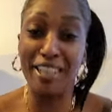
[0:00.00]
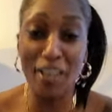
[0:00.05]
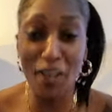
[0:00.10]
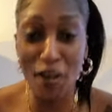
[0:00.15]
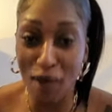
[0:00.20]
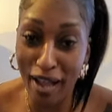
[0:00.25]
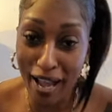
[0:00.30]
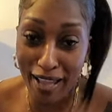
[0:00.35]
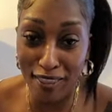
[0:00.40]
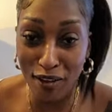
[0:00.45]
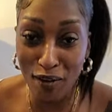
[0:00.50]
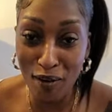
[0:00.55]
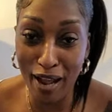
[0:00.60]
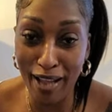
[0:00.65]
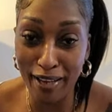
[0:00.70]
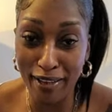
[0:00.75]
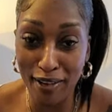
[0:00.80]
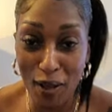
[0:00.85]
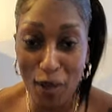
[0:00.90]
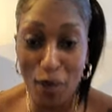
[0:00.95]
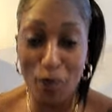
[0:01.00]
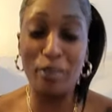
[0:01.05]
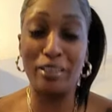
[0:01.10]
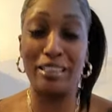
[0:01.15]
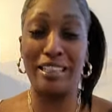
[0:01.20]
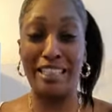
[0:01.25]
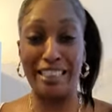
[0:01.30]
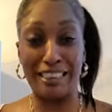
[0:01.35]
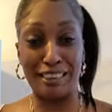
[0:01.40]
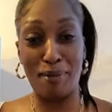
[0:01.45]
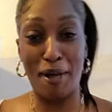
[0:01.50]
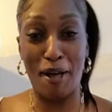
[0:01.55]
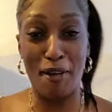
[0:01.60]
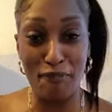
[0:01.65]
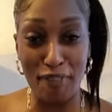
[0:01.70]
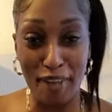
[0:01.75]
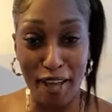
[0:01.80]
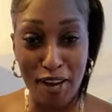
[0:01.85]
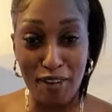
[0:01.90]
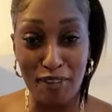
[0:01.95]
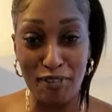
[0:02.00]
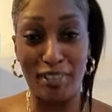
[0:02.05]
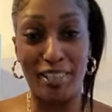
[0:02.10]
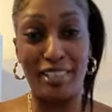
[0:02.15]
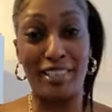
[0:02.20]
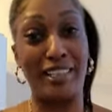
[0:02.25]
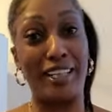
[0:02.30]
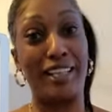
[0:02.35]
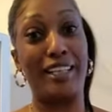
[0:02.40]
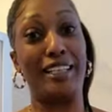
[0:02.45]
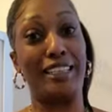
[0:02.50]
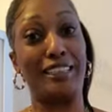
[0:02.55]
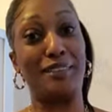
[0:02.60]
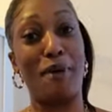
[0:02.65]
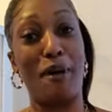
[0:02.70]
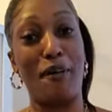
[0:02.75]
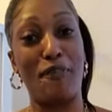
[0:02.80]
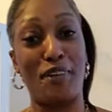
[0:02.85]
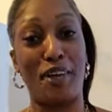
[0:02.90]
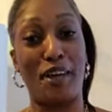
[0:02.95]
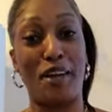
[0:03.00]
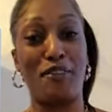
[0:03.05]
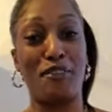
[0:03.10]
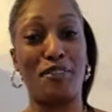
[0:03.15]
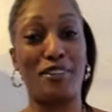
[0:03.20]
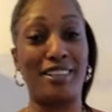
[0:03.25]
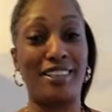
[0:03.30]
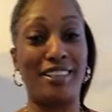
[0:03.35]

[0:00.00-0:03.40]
know, I know, I know. It's my favorite. Yeah, it's my favorite.